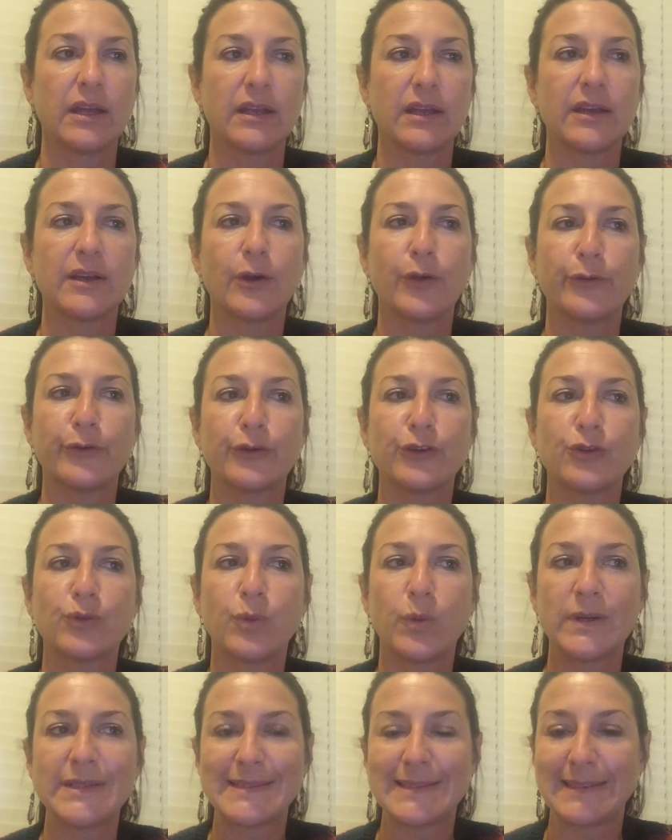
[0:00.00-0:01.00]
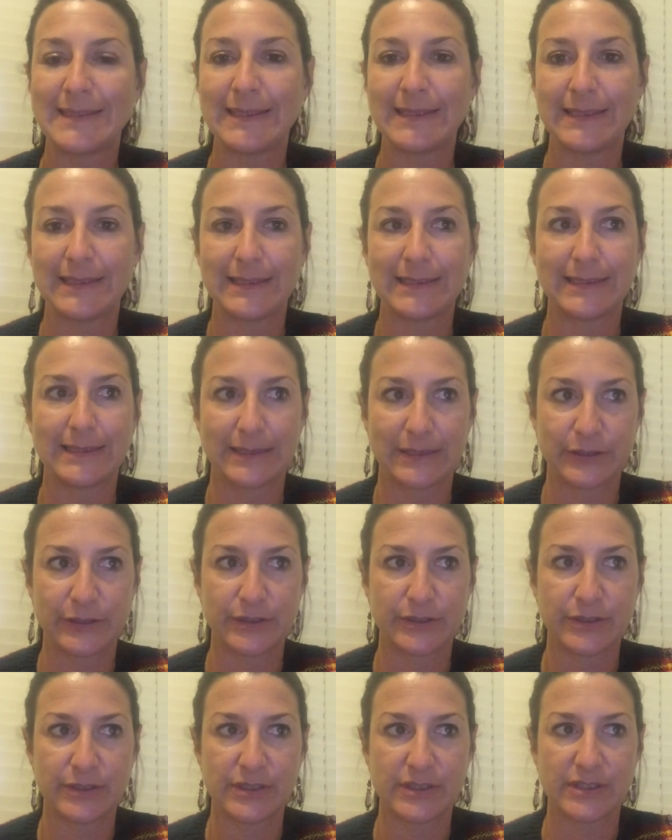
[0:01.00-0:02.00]
Yet over 20
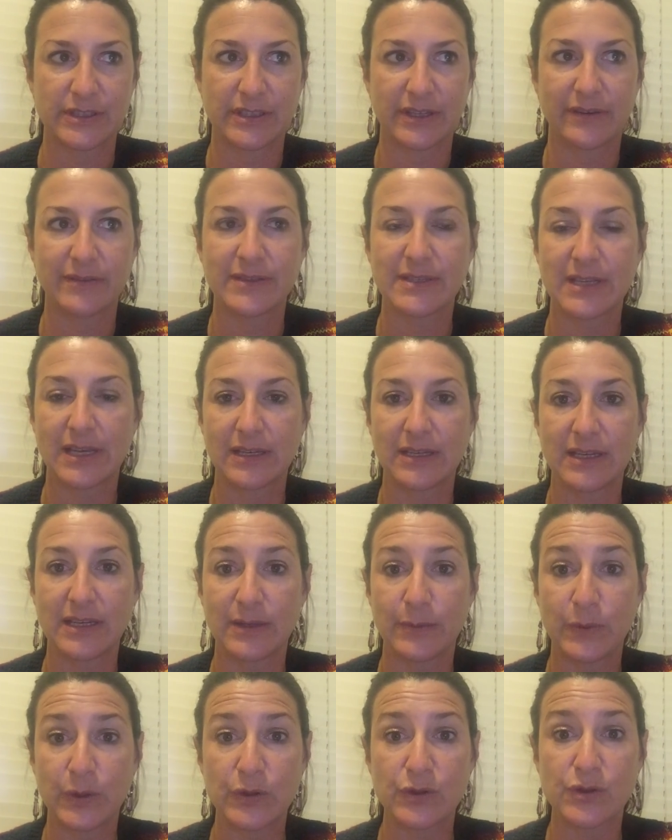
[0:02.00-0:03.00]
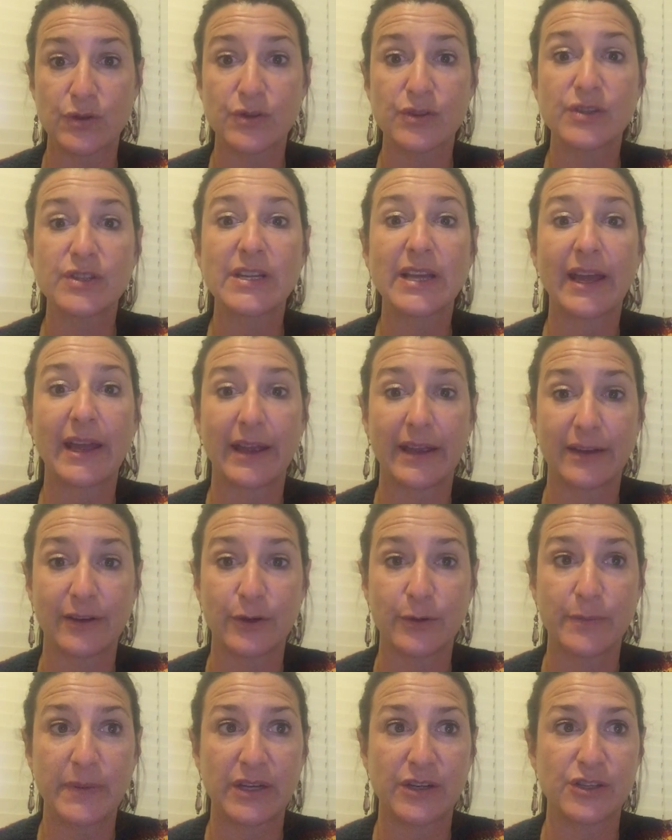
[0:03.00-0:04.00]
years of sending abusers to
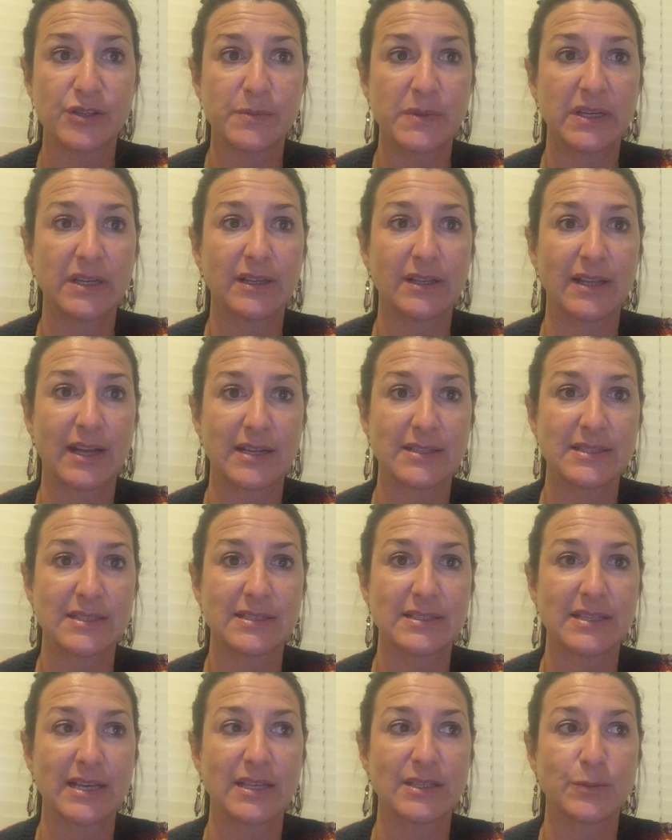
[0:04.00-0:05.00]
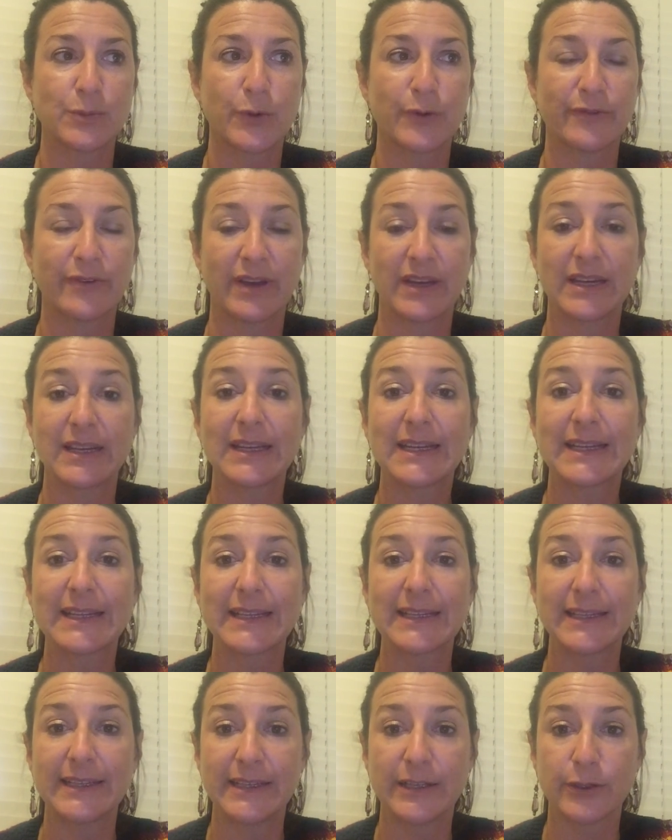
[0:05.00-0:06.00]
anger management classes has provided
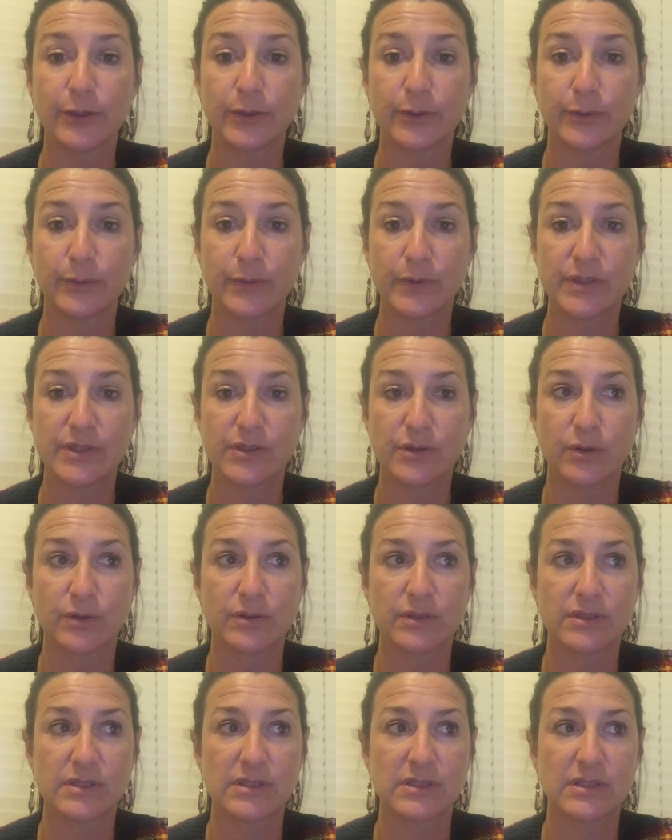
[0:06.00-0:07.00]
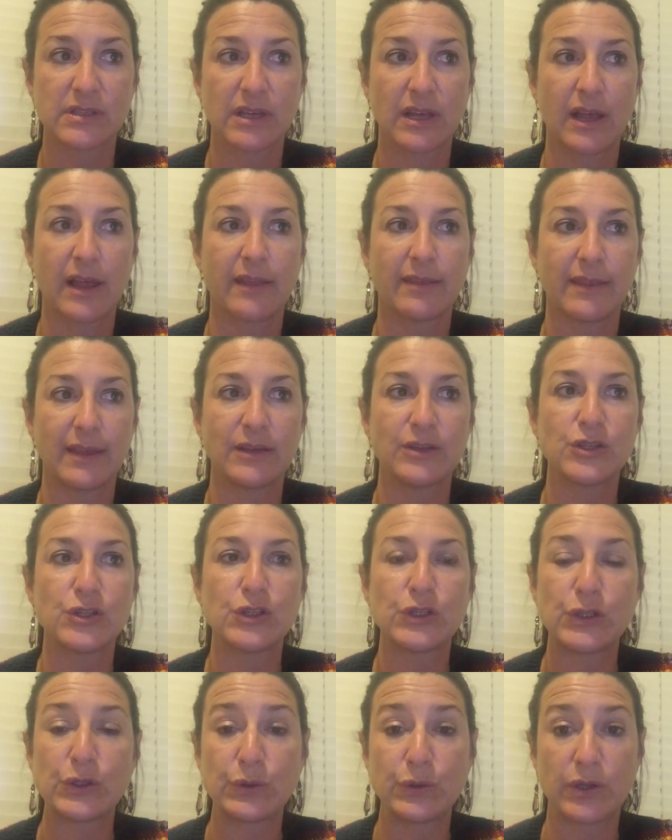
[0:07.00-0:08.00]
clear results. They
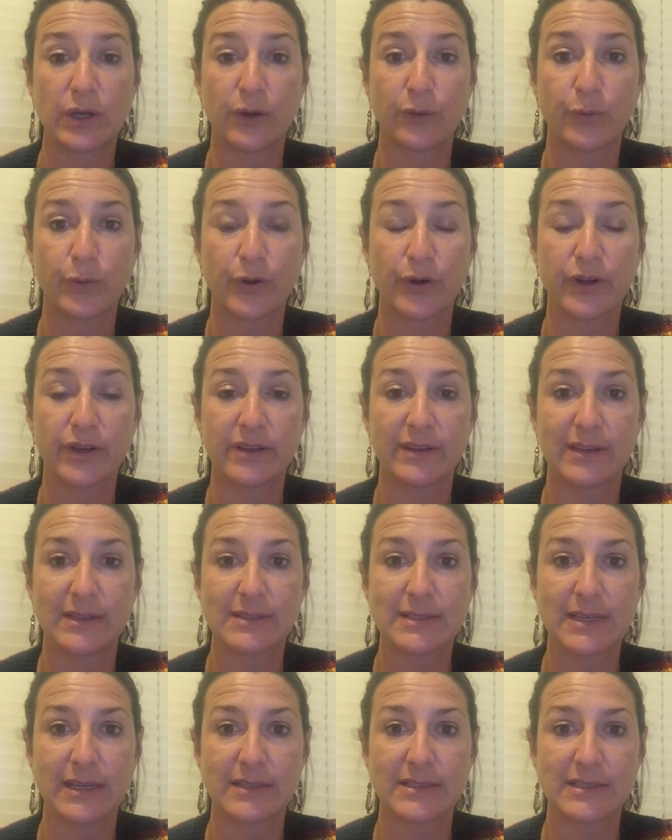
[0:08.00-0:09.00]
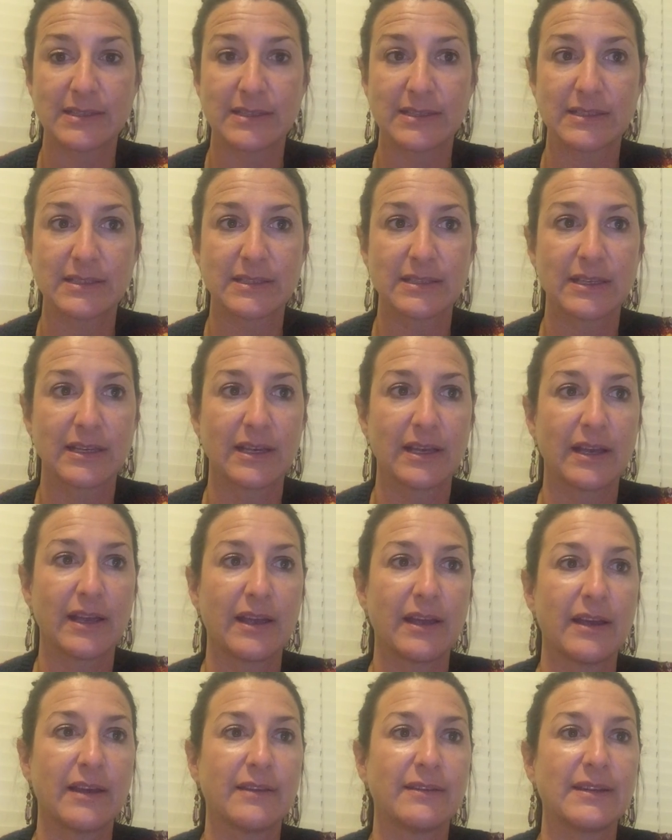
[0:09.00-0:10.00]
do not work in these cases.
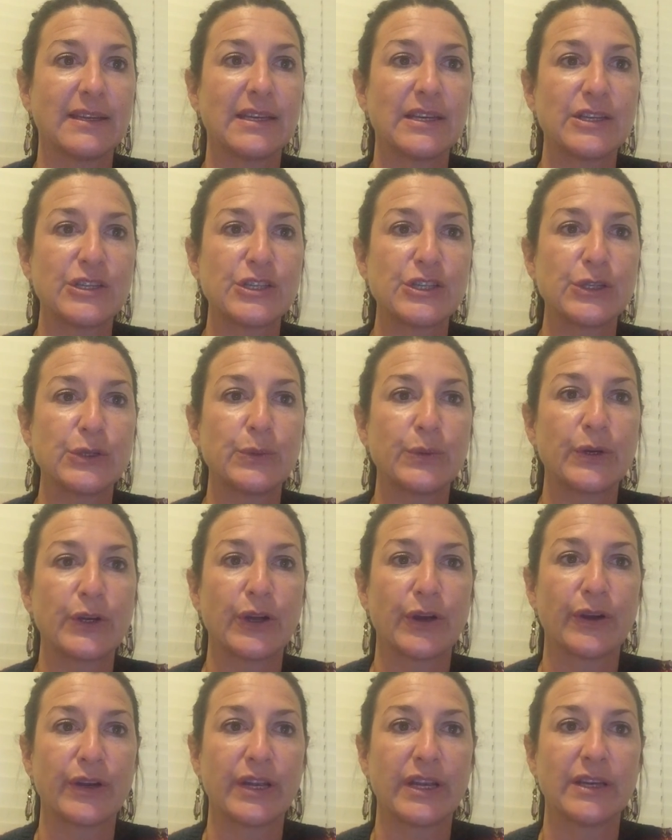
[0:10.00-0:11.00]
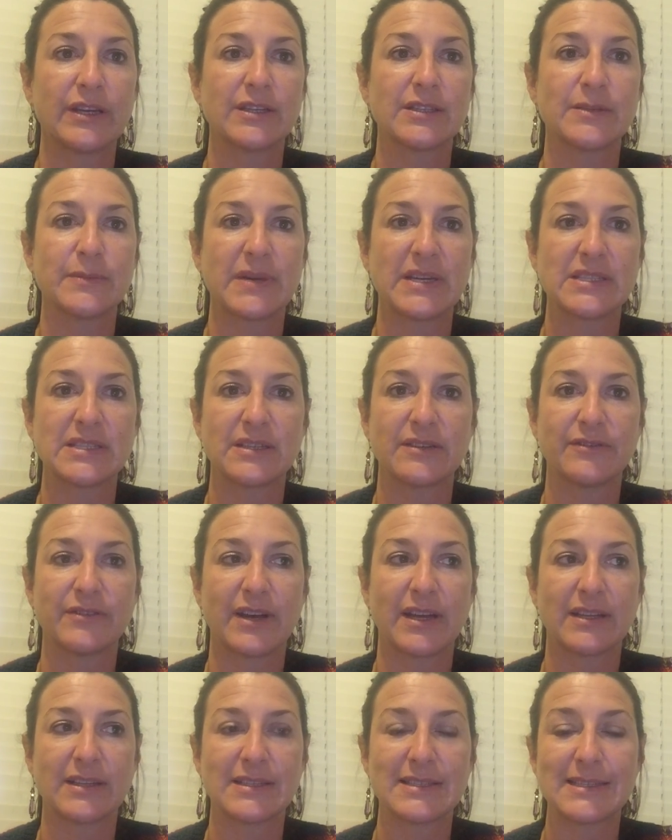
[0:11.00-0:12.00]
The issue regarding domestic
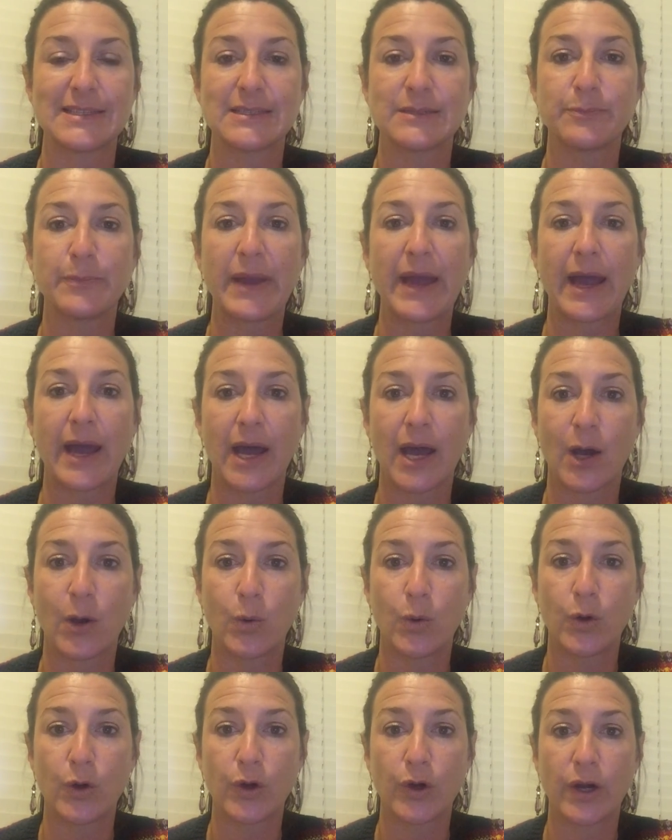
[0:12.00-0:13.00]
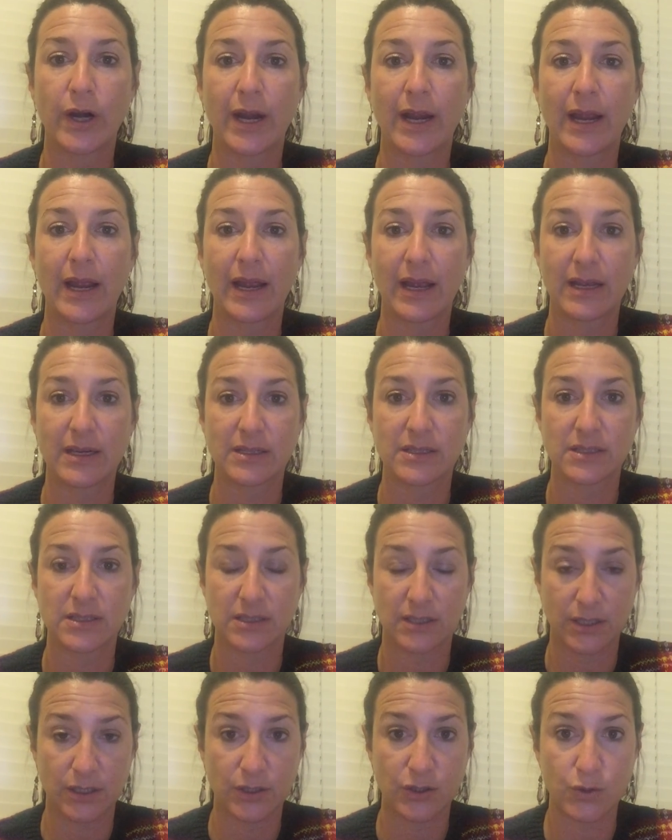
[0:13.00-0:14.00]
violence is power
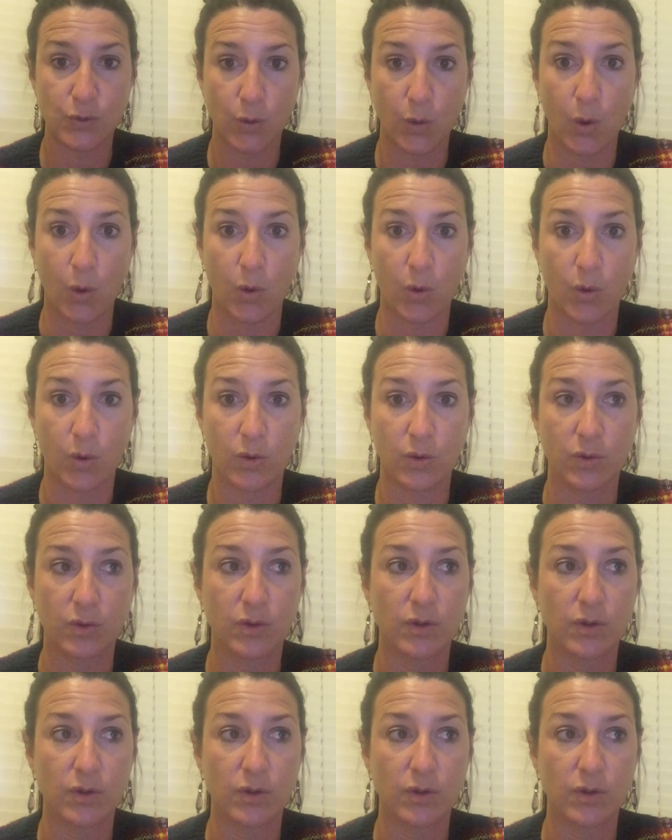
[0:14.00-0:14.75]
and control.